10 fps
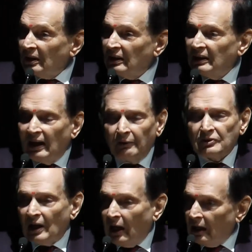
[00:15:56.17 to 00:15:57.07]
He
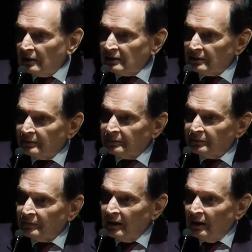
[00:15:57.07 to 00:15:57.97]
loves art.
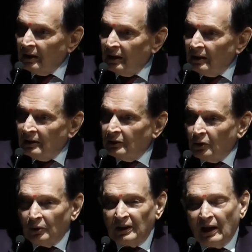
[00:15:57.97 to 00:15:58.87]
He
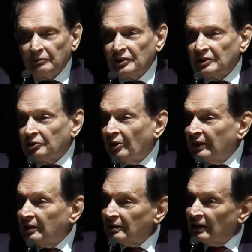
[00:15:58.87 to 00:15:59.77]
loves his
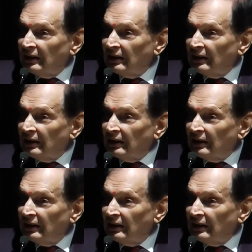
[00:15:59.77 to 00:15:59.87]
drink in the